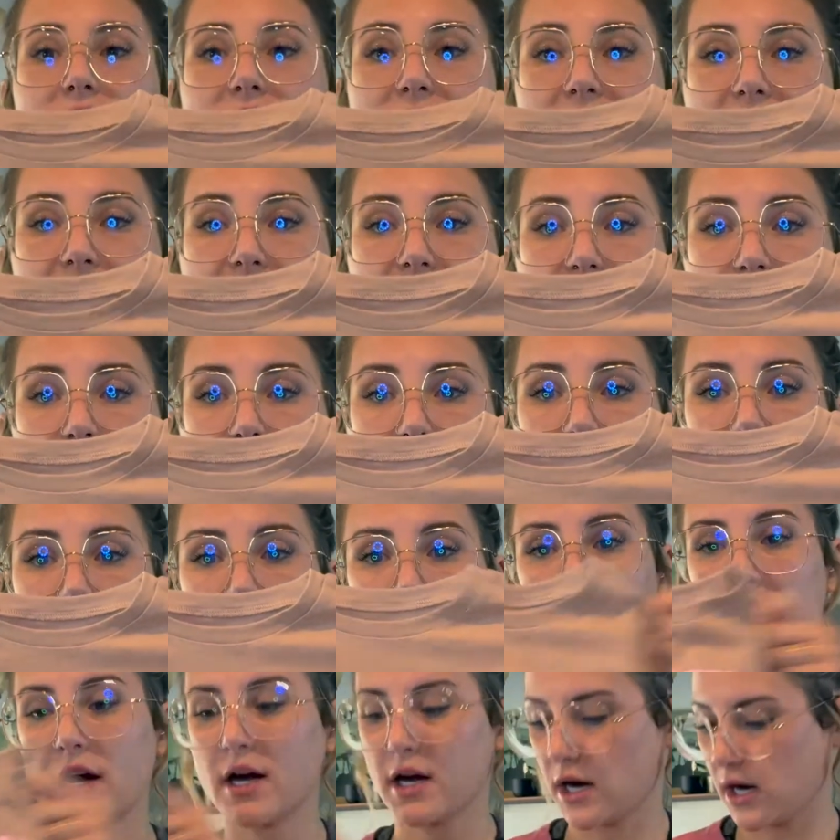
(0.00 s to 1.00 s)
sleeve for
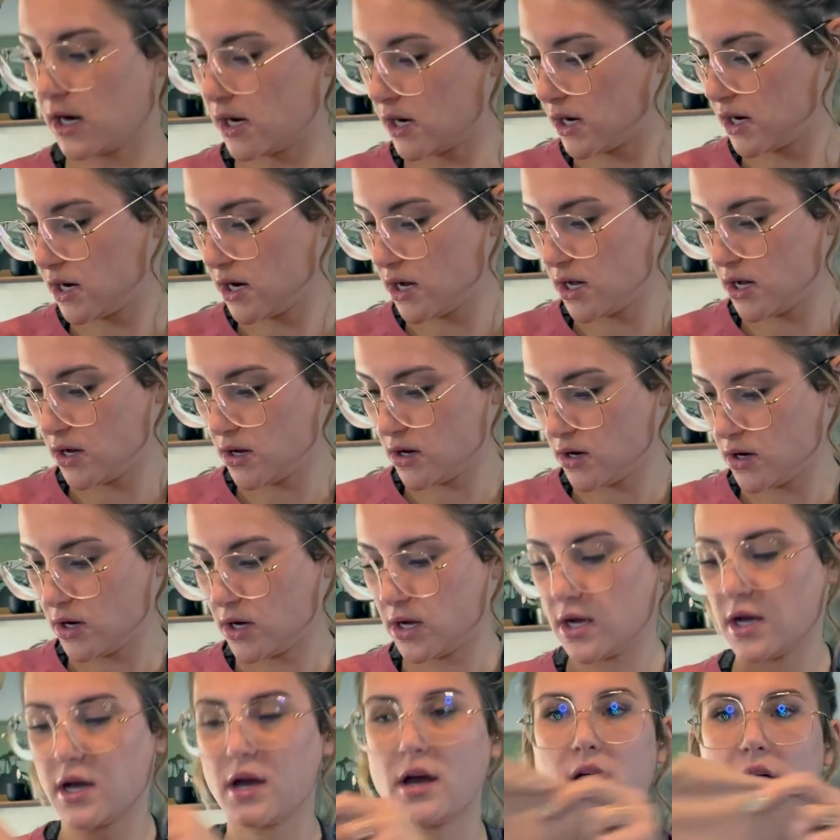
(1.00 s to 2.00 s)
her
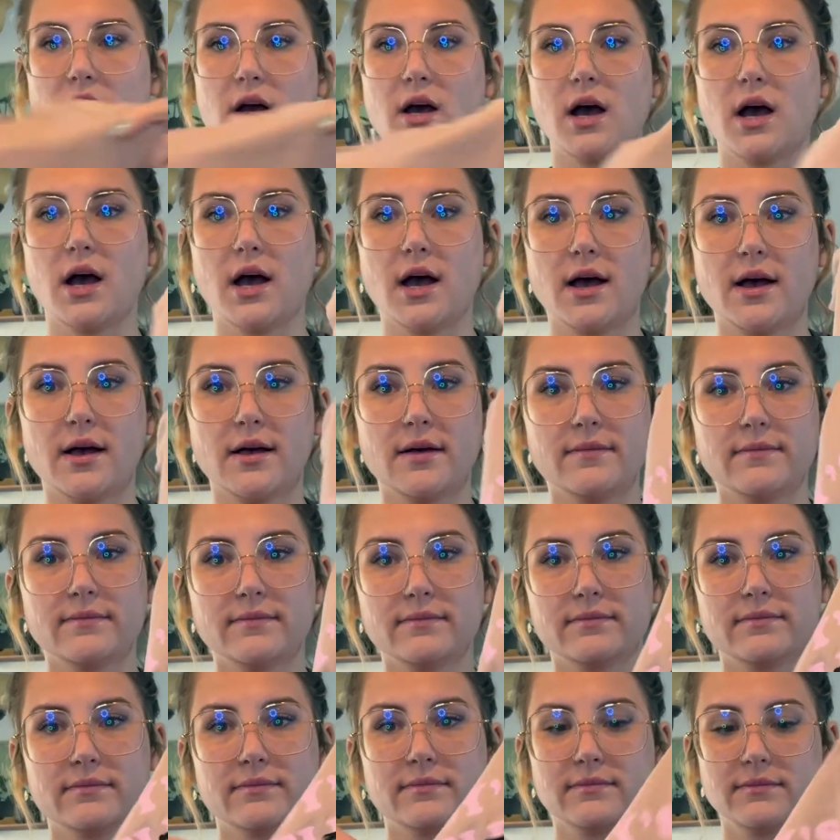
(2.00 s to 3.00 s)

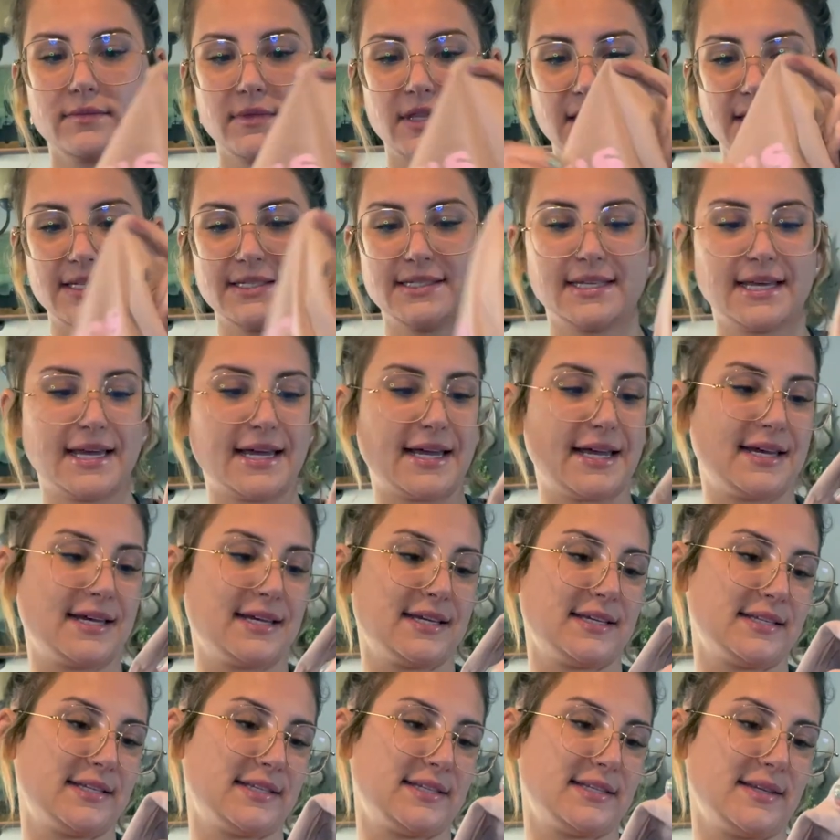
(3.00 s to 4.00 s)
um, that
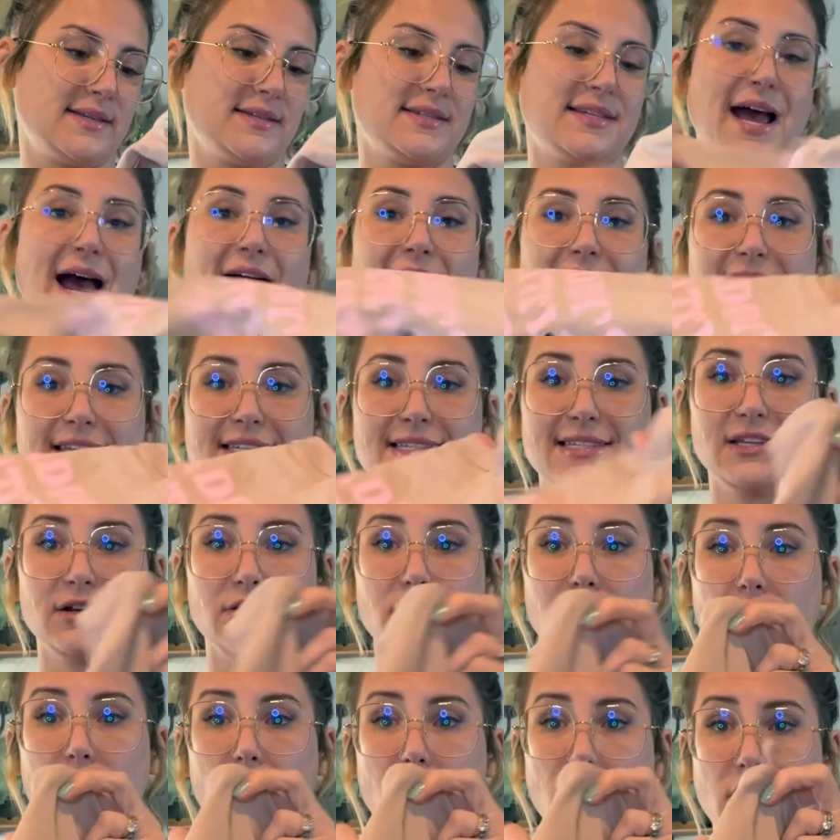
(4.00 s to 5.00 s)
says Daddy's
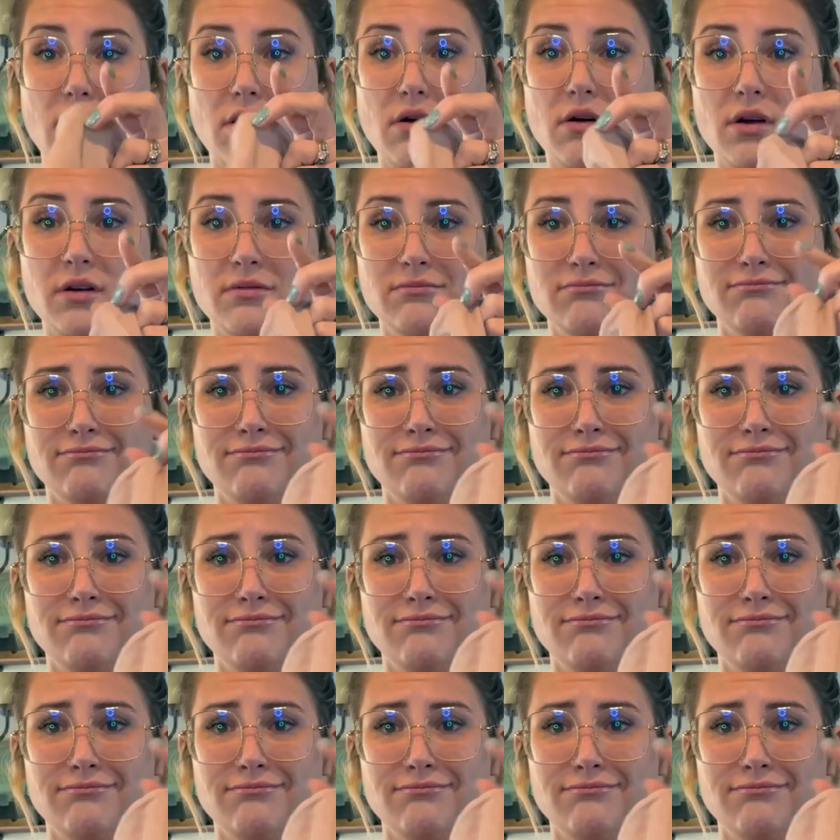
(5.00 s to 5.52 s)
Little Girl.